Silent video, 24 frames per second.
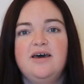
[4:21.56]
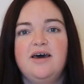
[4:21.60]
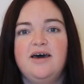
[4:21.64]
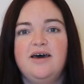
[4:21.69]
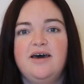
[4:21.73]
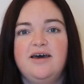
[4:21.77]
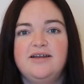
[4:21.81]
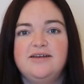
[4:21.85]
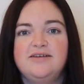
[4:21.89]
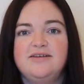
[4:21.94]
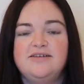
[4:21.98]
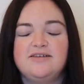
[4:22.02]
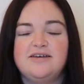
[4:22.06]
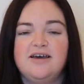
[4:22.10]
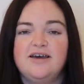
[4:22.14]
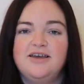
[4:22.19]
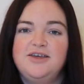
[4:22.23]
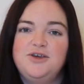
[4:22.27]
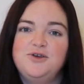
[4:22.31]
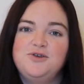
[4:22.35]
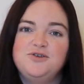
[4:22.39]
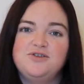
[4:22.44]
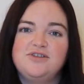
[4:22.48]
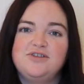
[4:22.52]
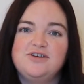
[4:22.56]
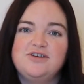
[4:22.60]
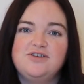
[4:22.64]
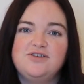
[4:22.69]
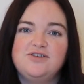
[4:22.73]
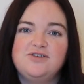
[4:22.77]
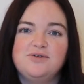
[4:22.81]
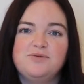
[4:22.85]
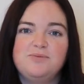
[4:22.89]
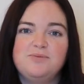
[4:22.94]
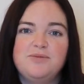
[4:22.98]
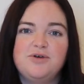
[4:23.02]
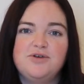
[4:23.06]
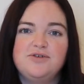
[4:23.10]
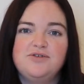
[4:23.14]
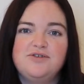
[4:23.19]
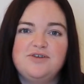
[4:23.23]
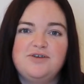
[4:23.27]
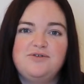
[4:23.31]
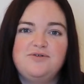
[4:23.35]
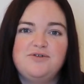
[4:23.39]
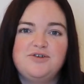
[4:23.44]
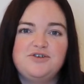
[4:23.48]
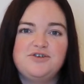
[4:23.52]
and I use this
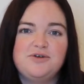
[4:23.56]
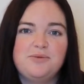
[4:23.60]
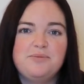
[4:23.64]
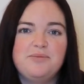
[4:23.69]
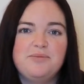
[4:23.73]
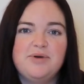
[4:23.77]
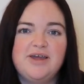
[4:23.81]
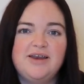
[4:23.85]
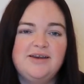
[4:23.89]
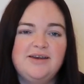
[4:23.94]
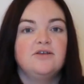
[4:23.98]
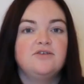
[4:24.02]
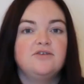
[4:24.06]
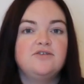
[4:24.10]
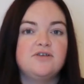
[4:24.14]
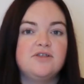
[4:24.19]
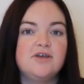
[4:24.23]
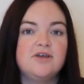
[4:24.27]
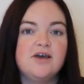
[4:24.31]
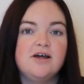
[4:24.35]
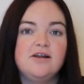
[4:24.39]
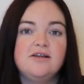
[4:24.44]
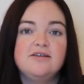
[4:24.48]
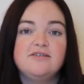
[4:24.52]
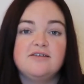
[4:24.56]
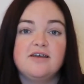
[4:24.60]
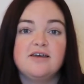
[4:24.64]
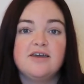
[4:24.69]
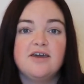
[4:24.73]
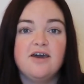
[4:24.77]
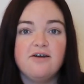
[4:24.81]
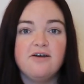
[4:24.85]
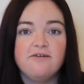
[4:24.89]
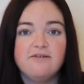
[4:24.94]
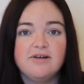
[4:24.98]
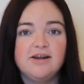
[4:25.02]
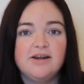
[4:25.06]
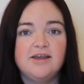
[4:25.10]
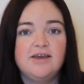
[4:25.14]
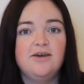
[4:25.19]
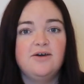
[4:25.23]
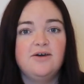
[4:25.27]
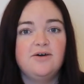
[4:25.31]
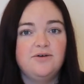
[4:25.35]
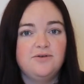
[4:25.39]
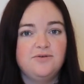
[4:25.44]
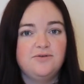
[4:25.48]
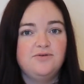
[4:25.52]
mostly for jumping. So the colours I currently
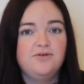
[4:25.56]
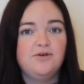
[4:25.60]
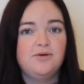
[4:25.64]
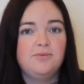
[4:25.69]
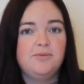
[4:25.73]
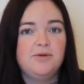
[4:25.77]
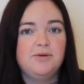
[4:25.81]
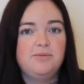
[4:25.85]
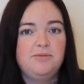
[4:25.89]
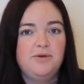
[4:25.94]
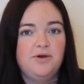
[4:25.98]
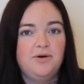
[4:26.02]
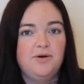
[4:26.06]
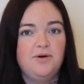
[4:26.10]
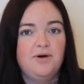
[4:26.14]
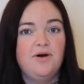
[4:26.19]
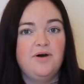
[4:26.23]
own from Mieux